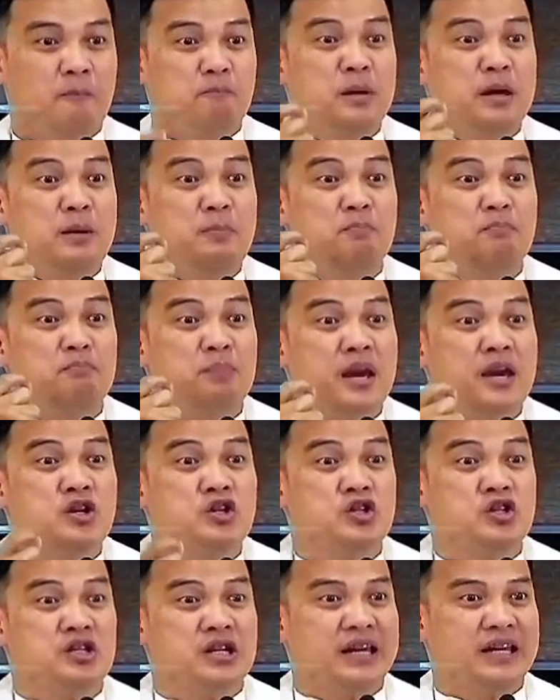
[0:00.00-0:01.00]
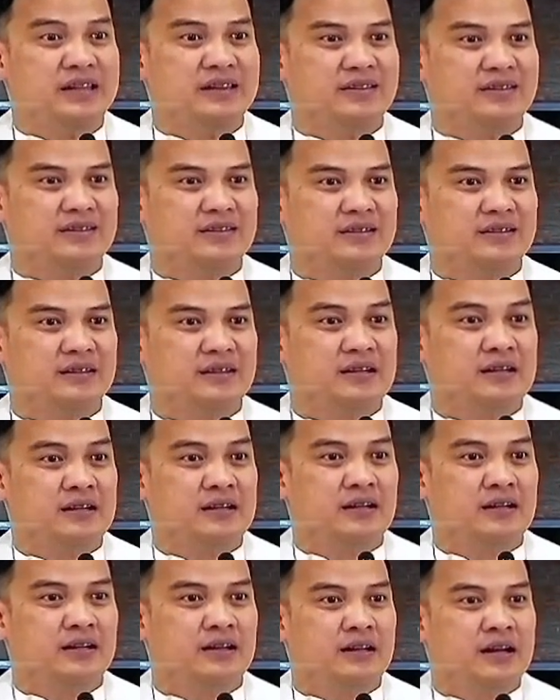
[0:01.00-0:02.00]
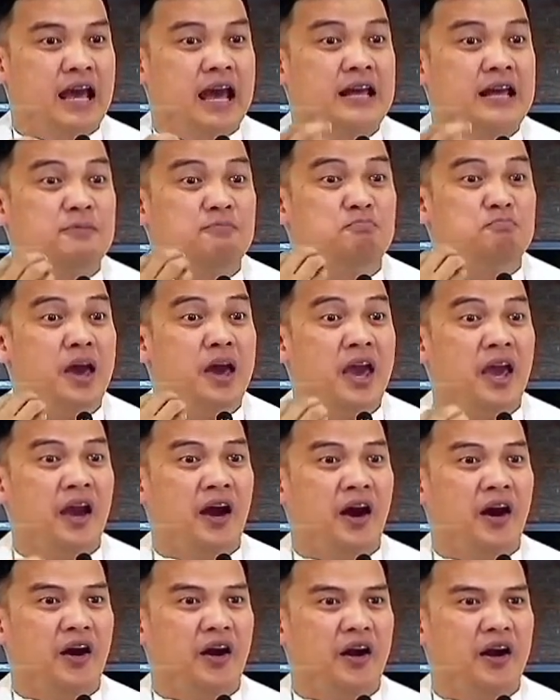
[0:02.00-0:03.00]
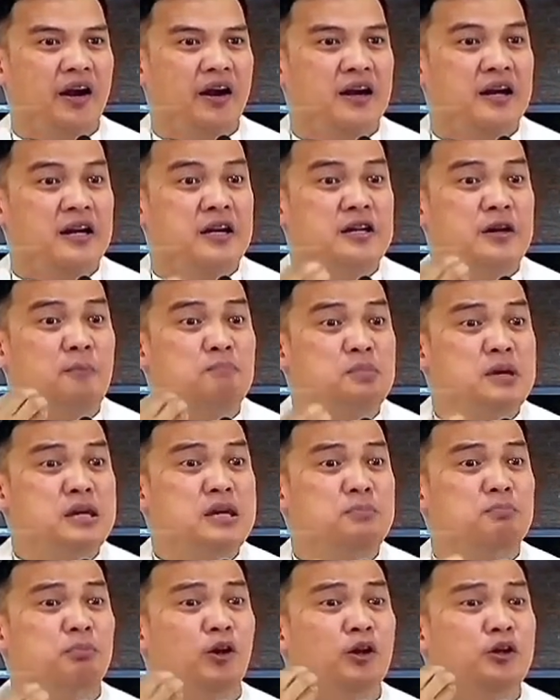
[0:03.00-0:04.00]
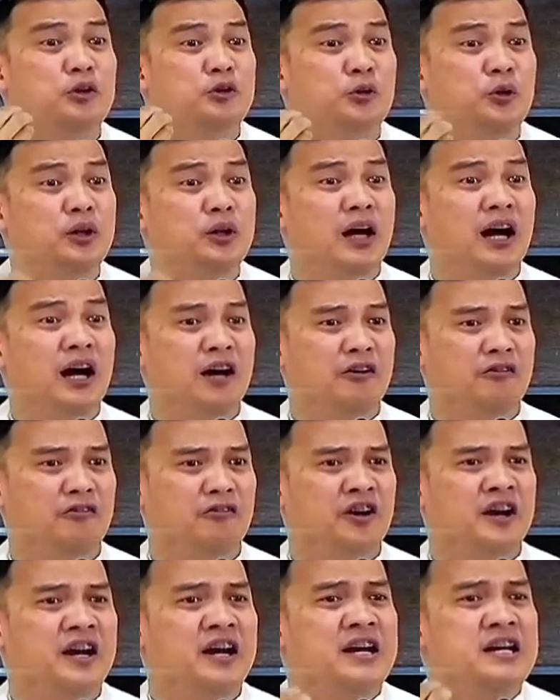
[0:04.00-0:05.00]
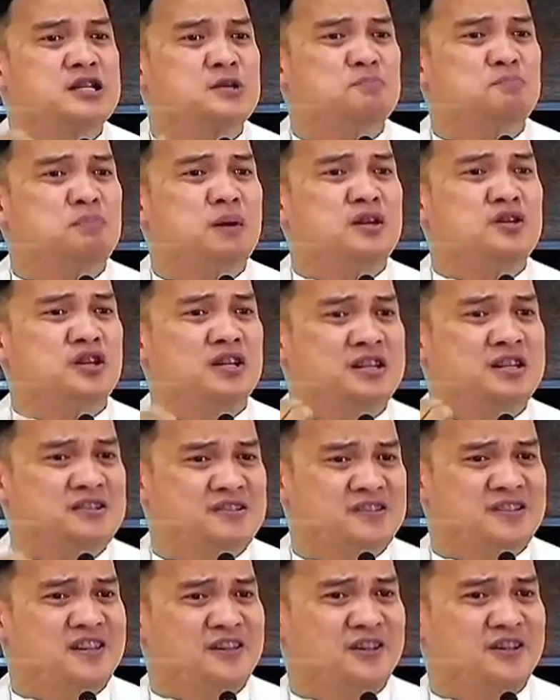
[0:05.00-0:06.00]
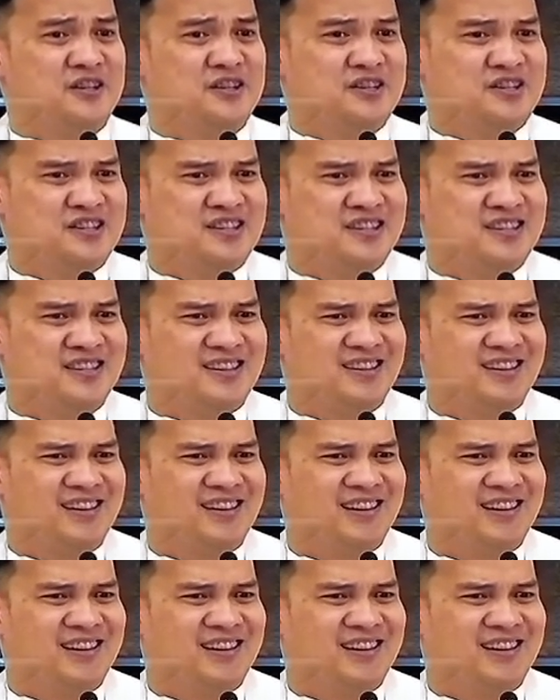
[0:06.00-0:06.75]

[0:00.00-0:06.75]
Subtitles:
be patient and bear the people you love, especially sinners.